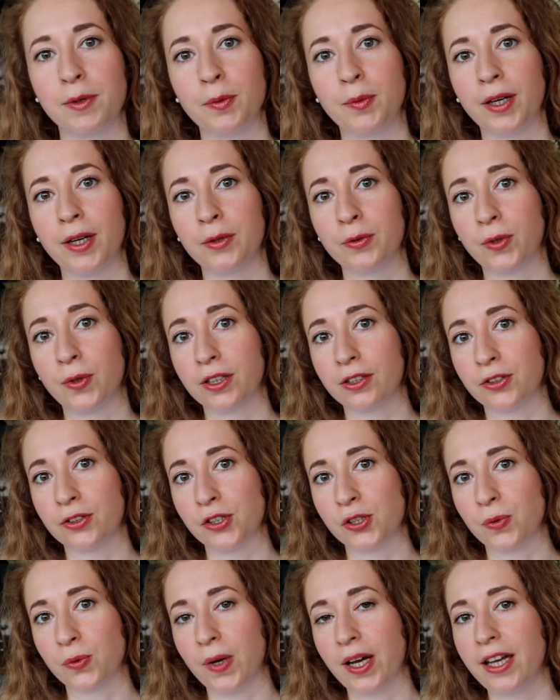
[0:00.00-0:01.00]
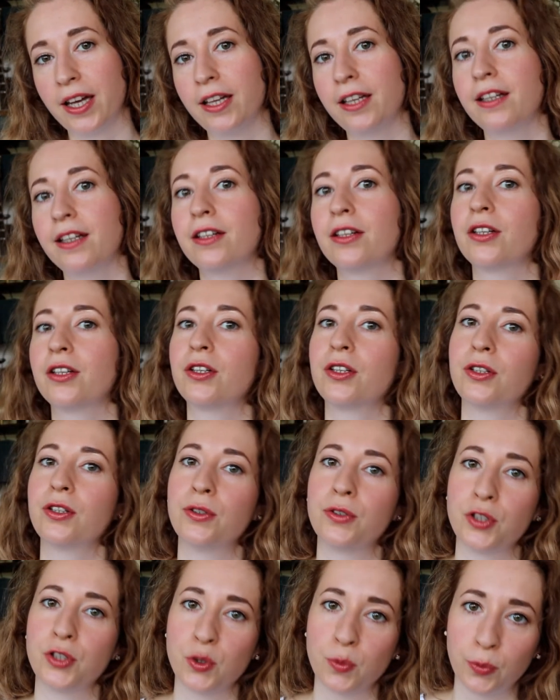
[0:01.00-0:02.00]
your mind wanders away,
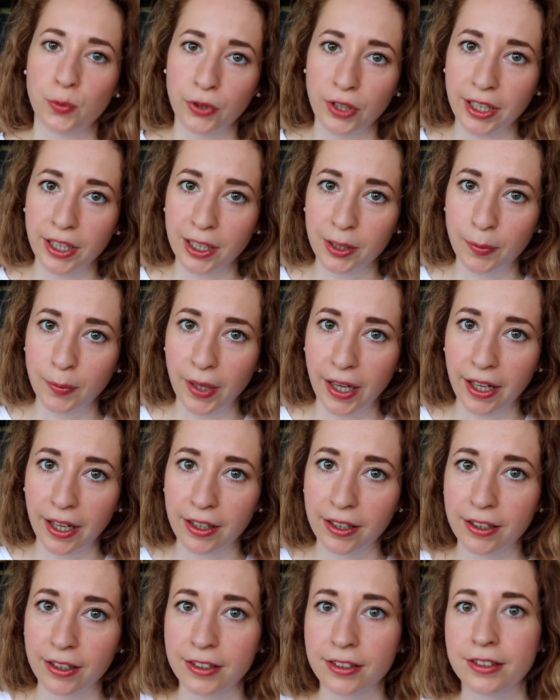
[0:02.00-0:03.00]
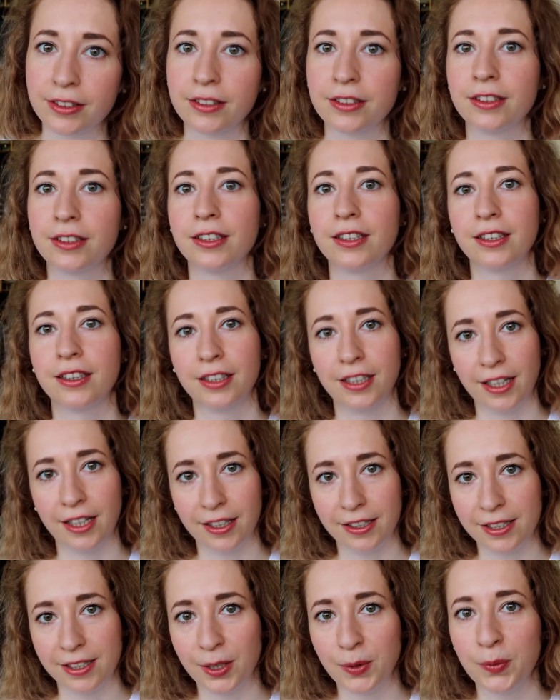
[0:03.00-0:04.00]
you just bring it back.
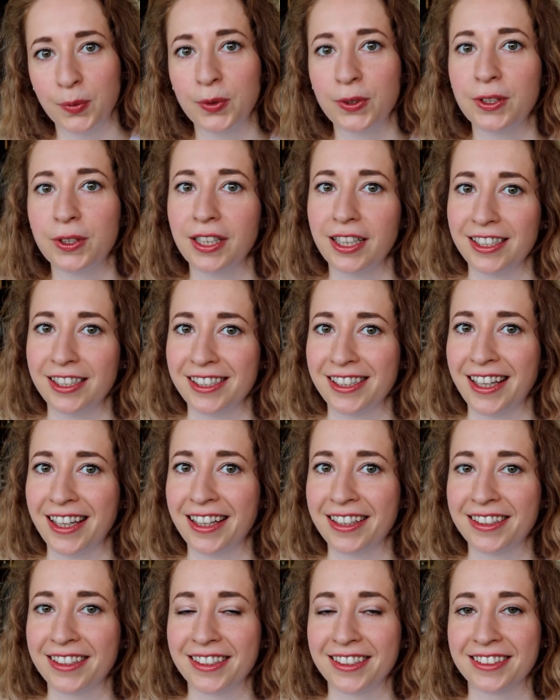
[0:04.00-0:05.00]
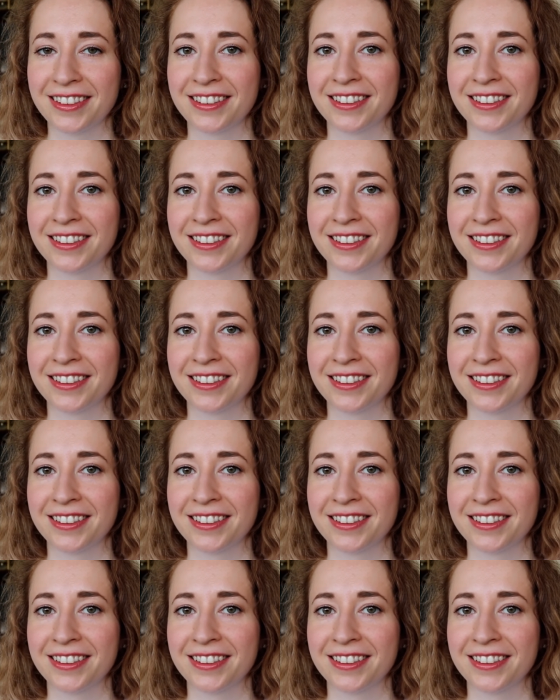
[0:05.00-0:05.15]
As simple as that.